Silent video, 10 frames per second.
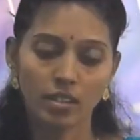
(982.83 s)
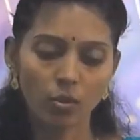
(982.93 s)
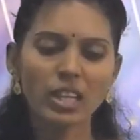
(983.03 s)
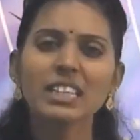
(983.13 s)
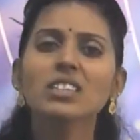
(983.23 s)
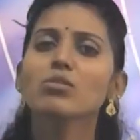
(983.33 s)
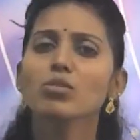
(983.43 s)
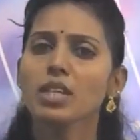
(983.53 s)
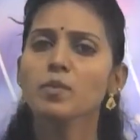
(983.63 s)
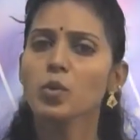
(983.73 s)
Only these
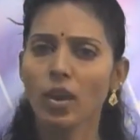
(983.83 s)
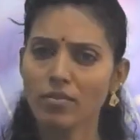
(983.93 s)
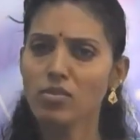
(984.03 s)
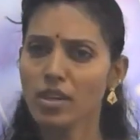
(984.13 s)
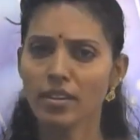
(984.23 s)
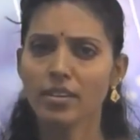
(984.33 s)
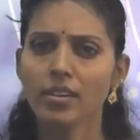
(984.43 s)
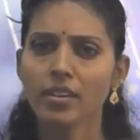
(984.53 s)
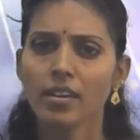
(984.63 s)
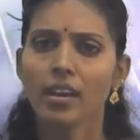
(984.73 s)
2 shapes you have studied,
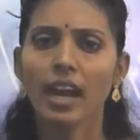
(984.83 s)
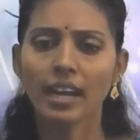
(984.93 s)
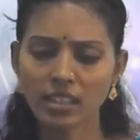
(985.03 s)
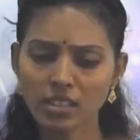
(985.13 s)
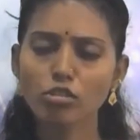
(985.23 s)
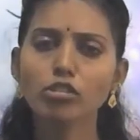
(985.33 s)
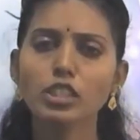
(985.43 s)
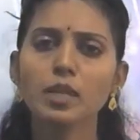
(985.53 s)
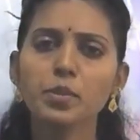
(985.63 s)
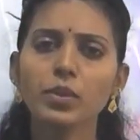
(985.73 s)
and these 2
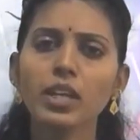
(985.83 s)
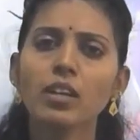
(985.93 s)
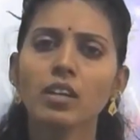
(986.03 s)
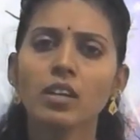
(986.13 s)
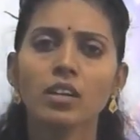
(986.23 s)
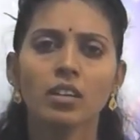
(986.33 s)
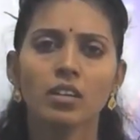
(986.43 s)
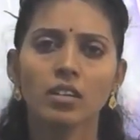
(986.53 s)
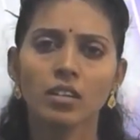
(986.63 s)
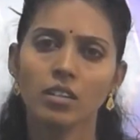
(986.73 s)
shapes were
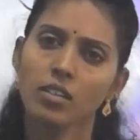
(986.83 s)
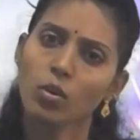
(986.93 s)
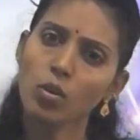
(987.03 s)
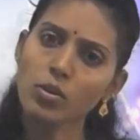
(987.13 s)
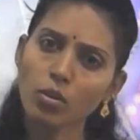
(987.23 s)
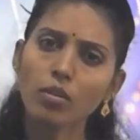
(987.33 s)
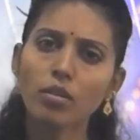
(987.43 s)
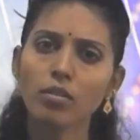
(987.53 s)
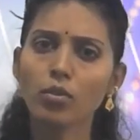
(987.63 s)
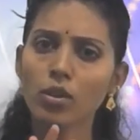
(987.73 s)
also
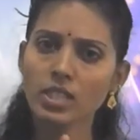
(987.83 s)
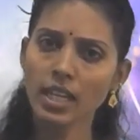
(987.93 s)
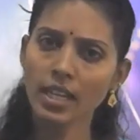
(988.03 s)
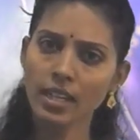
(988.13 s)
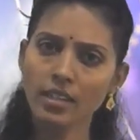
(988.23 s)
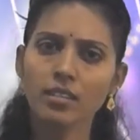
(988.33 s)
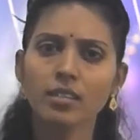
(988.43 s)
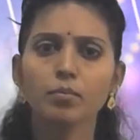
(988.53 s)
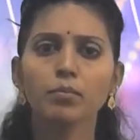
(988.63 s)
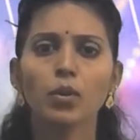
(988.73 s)
4-sided
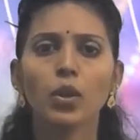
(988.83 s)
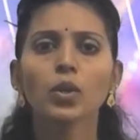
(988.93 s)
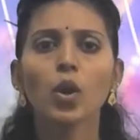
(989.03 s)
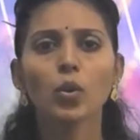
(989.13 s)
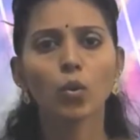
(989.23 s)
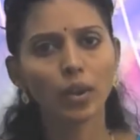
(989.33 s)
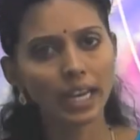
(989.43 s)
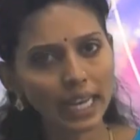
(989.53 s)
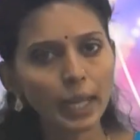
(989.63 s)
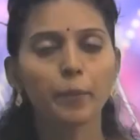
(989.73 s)
polygon
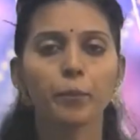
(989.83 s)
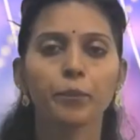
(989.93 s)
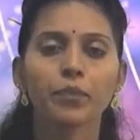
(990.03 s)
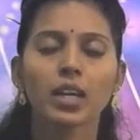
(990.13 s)
only.